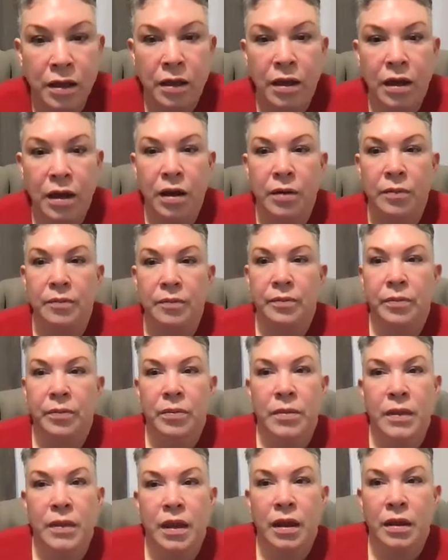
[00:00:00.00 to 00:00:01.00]
Um,
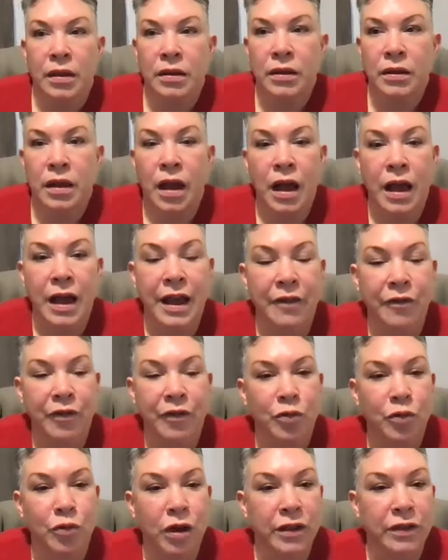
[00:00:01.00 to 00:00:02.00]
Hi,
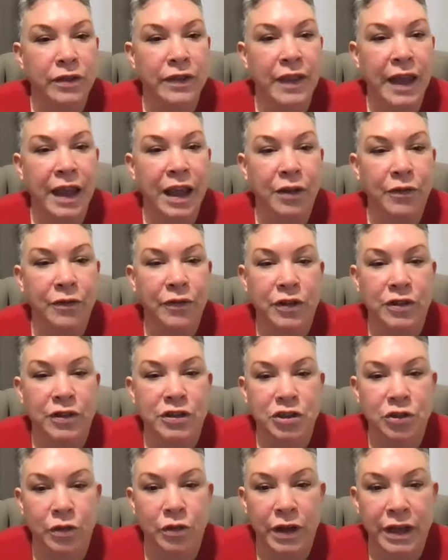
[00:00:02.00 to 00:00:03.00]
everyone. Thank you for
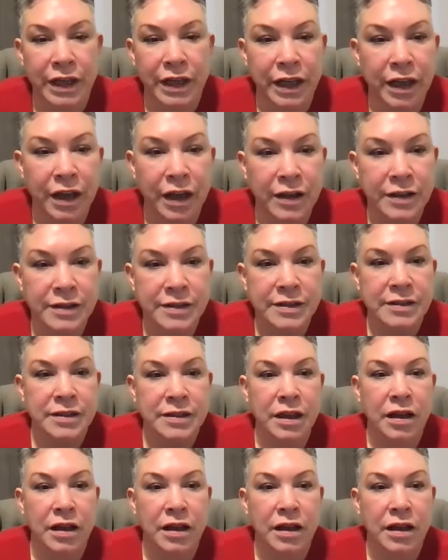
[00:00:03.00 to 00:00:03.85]
joining us.